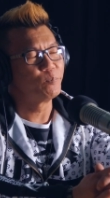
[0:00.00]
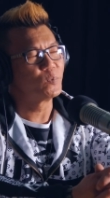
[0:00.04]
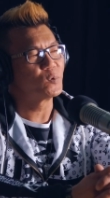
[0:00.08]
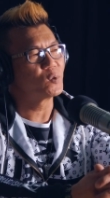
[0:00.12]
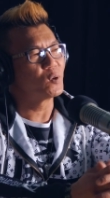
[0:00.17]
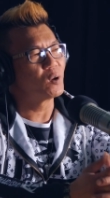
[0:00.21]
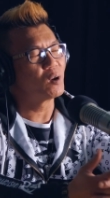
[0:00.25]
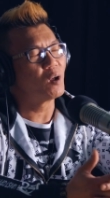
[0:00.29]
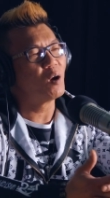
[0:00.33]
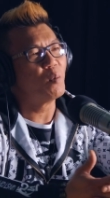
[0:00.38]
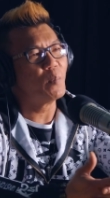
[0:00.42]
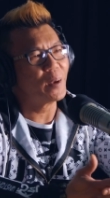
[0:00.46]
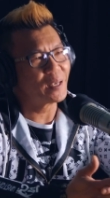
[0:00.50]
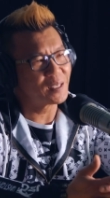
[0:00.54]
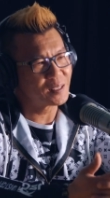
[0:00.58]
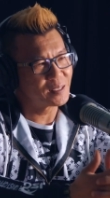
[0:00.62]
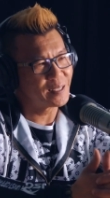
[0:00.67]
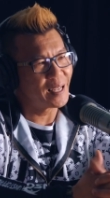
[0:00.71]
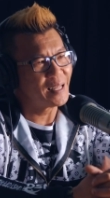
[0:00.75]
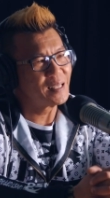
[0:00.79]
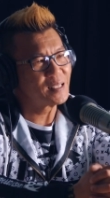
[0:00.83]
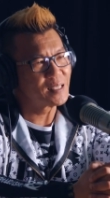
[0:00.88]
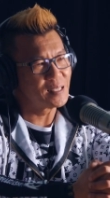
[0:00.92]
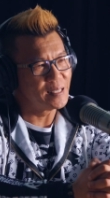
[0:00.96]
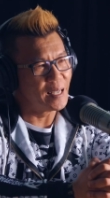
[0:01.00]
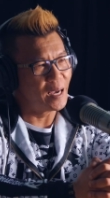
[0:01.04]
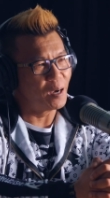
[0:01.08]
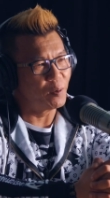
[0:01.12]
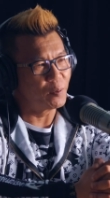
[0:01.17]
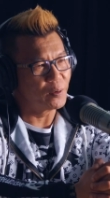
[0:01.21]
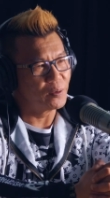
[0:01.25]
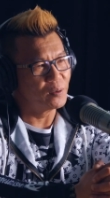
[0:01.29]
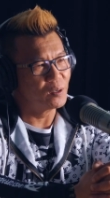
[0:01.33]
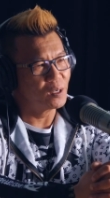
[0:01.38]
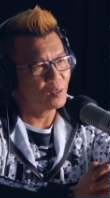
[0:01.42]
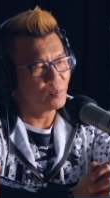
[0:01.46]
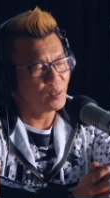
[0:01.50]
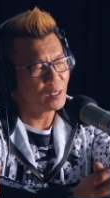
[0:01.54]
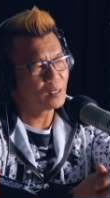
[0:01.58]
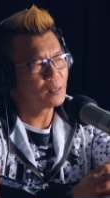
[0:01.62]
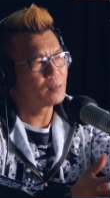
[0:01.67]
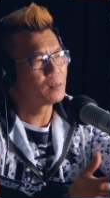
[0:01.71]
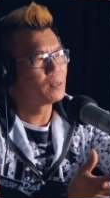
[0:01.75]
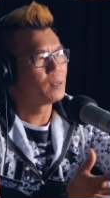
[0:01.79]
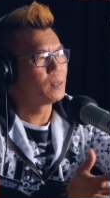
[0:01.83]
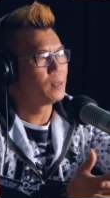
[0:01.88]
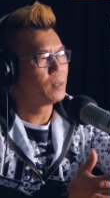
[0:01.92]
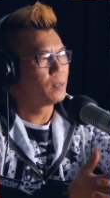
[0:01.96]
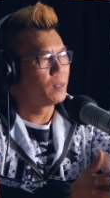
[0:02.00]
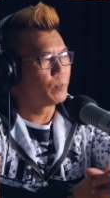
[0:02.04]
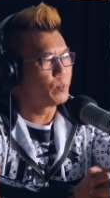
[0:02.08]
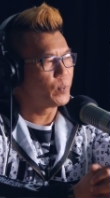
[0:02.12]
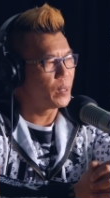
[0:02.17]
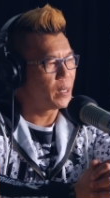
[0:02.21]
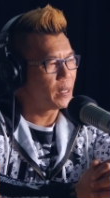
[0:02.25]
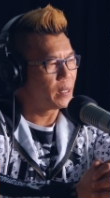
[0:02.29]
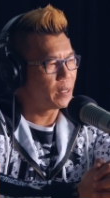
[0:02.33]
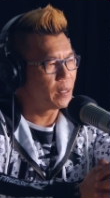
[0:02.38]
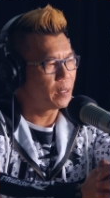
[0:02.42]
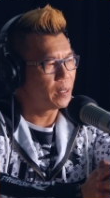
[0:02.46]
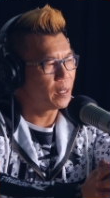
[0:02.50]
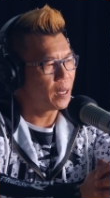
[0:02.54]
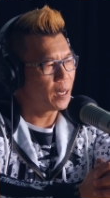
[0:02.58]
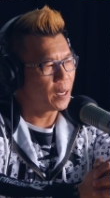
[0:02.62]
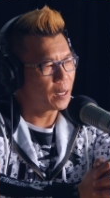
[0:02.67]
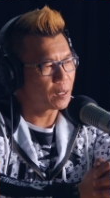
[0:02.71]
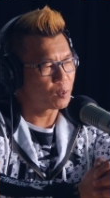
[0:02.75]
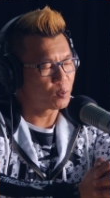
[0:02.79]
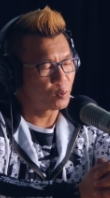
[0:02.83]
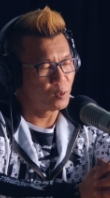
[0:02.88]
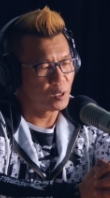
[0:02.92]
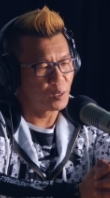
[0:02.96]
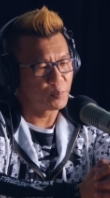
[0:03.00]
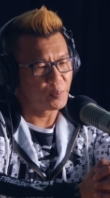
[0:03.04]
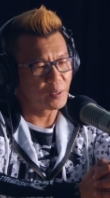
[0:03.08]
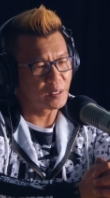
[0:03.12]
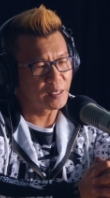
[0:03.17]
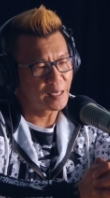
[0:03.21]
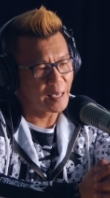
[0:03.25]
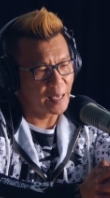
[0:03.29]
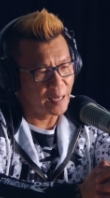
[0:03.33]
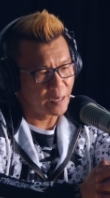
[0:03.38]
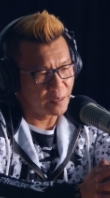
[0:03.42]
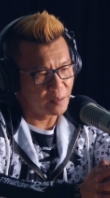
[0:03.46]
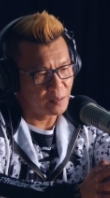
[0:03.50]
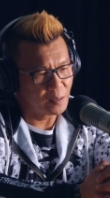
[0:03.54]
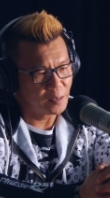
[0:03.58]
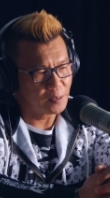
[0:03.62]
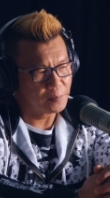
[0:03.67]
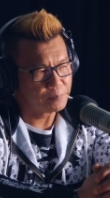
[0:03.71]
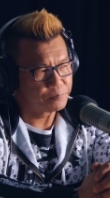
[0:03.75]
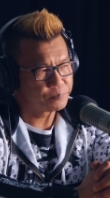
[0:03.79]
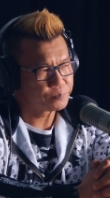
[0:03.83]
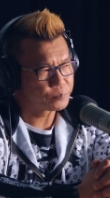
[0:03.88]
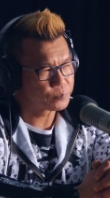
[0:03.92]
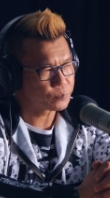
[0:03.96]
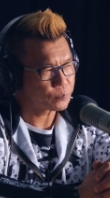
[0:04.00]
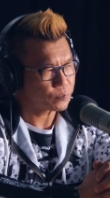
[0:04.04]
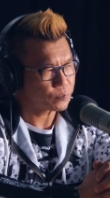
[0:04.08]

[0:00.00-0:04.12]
So it all makes sense now. You know what I mean? Being growing up in Canada,